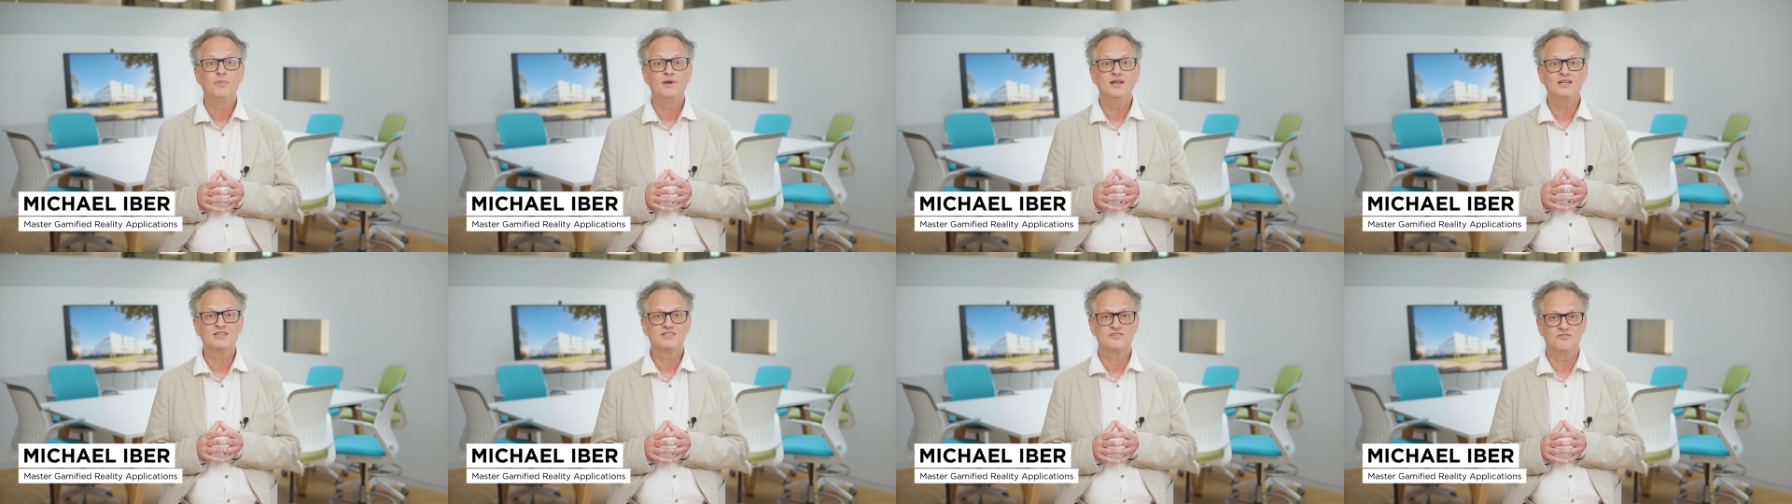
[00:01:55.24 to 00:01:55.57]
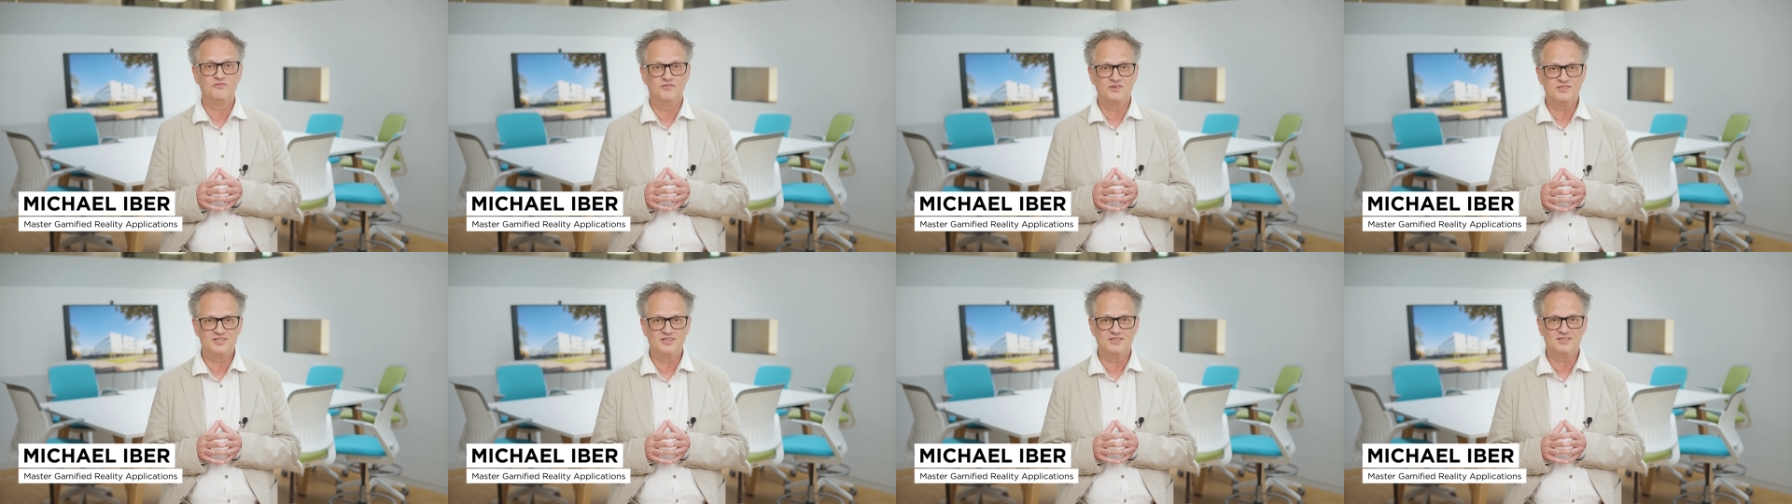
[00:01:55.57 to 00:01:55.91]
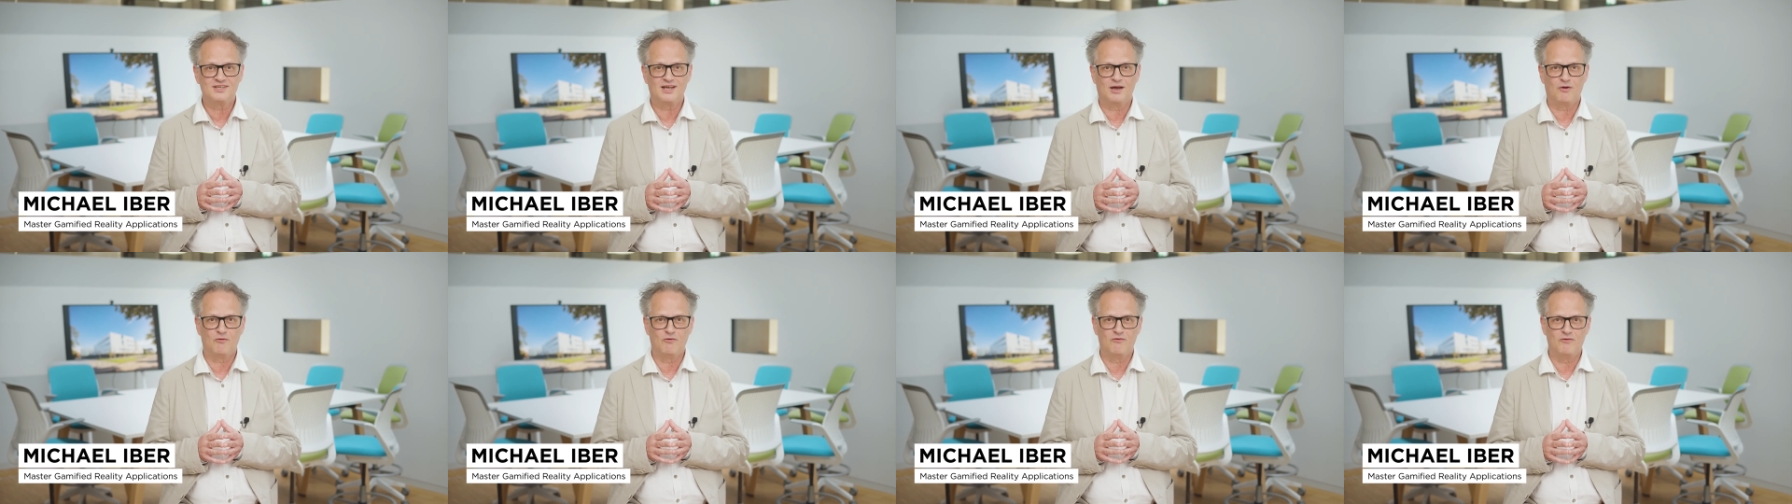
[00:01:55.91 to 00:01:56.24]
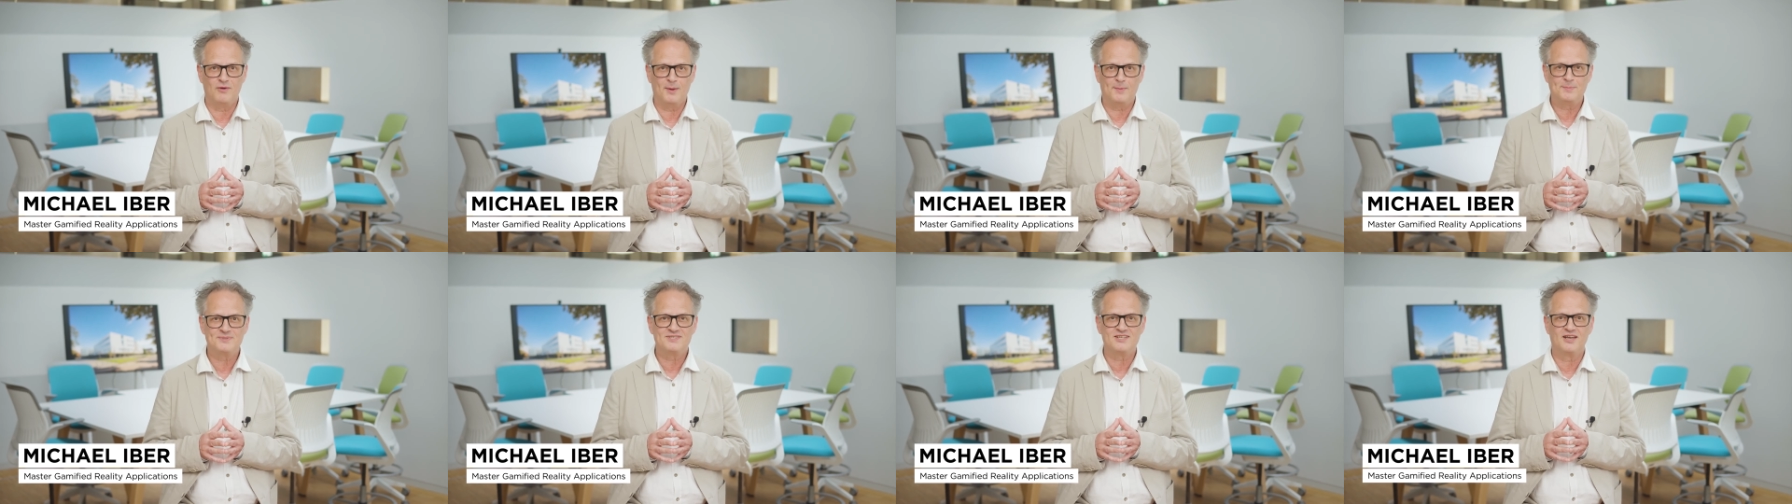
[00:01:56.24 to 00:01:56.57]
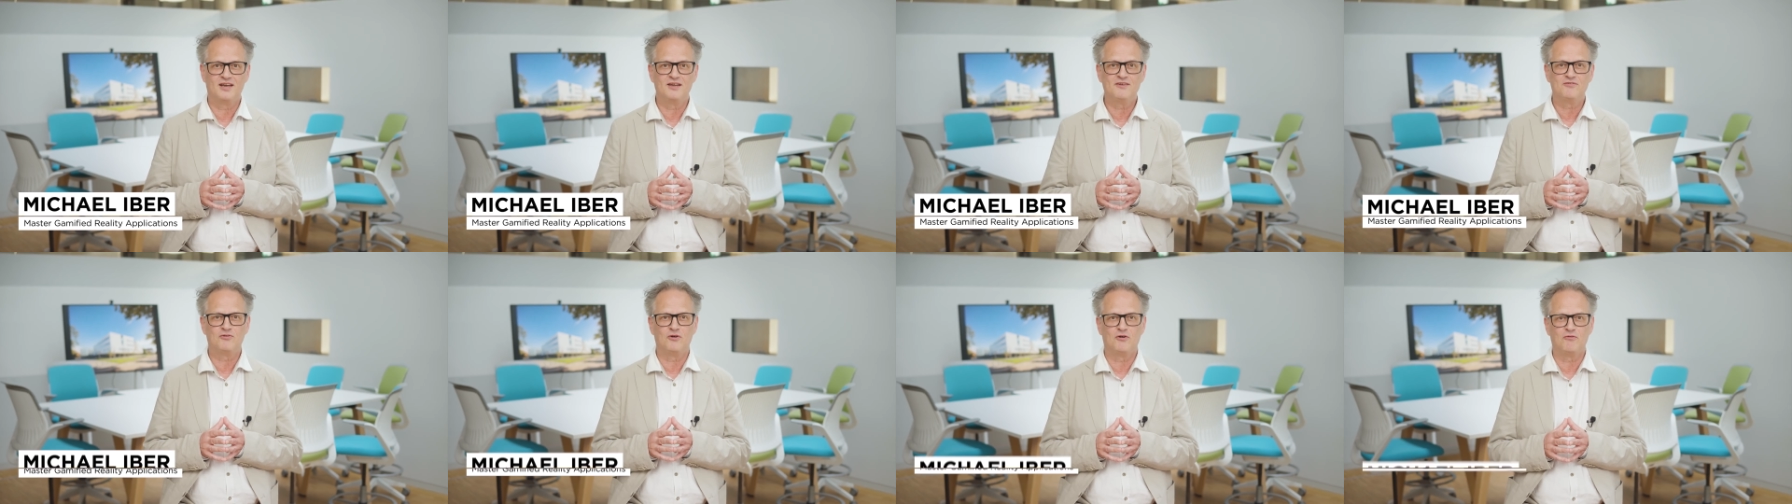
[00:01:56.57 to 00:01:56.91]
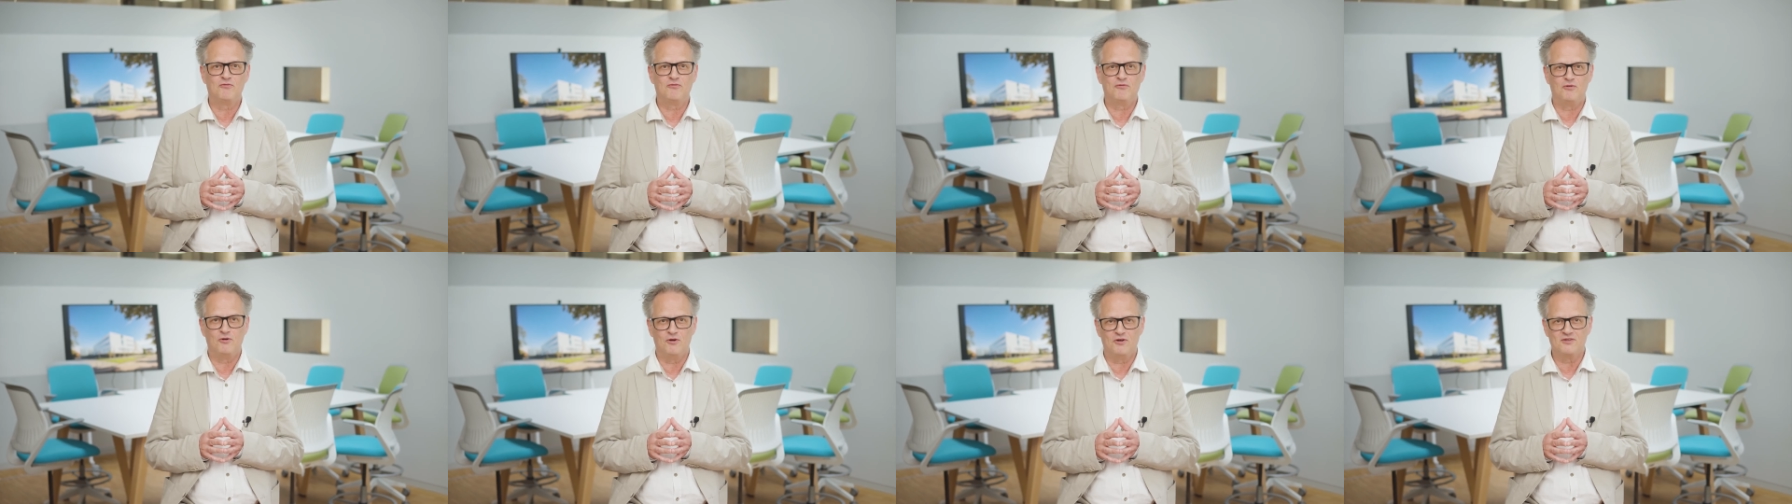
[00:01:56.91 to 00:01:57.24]
Please visit our website for
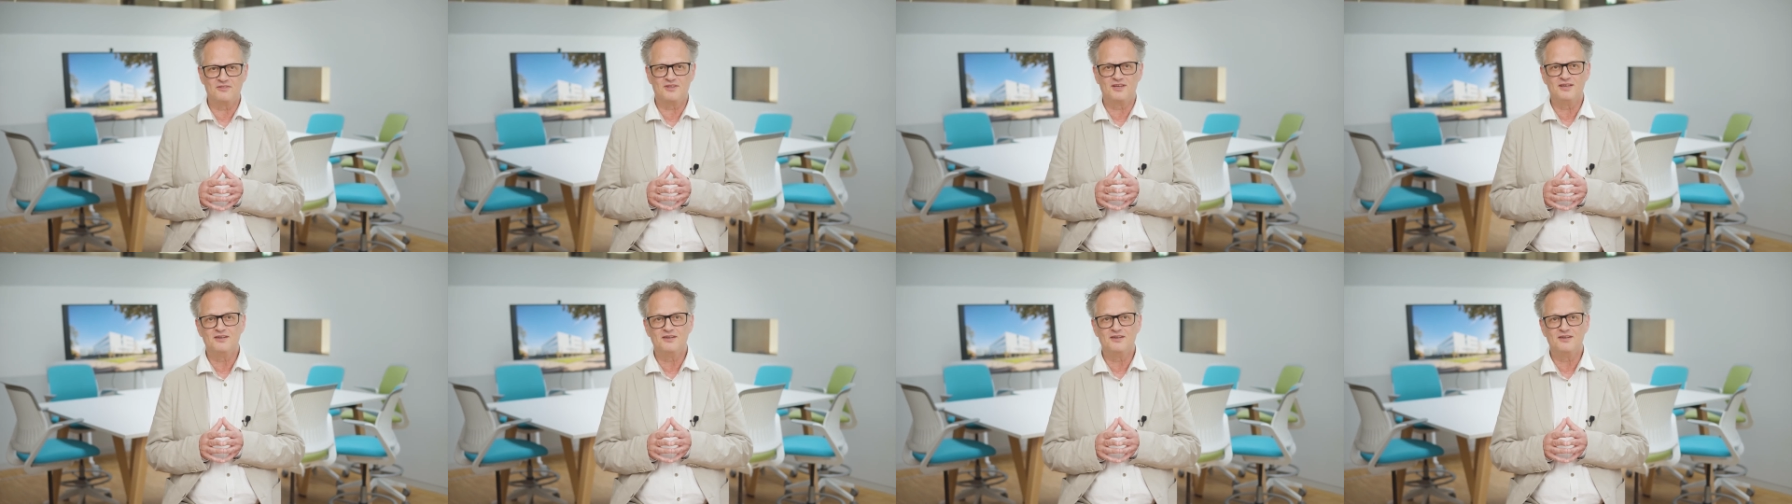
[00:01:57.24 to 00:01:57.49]
further